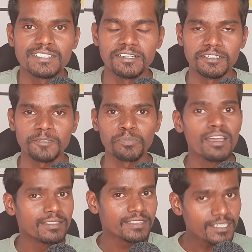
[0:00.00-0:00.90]
Nerd.
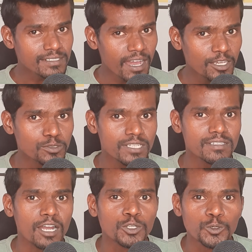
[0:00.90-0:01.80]
This guy uses
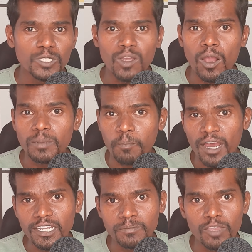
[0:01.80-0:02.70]
a tool called
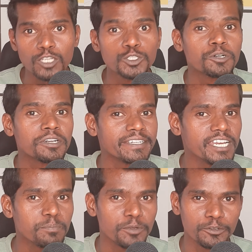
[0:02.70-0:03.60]
Monim to
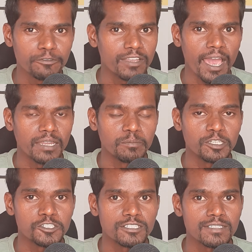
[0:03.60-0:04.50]
create beautiful
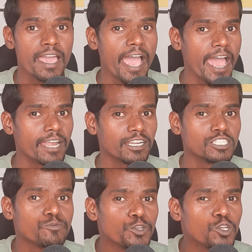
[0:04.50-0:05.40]
animations, and
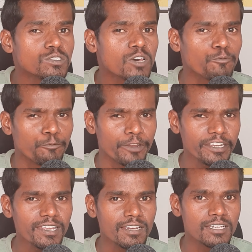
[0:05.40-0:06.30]
his videos are
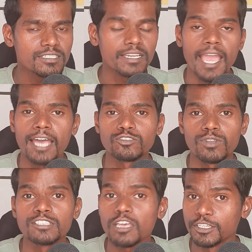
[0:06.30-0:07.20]
very engaging as
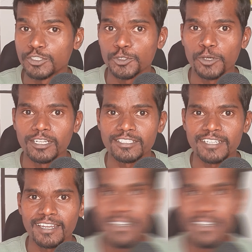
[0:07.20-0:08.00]
well as easy to understand.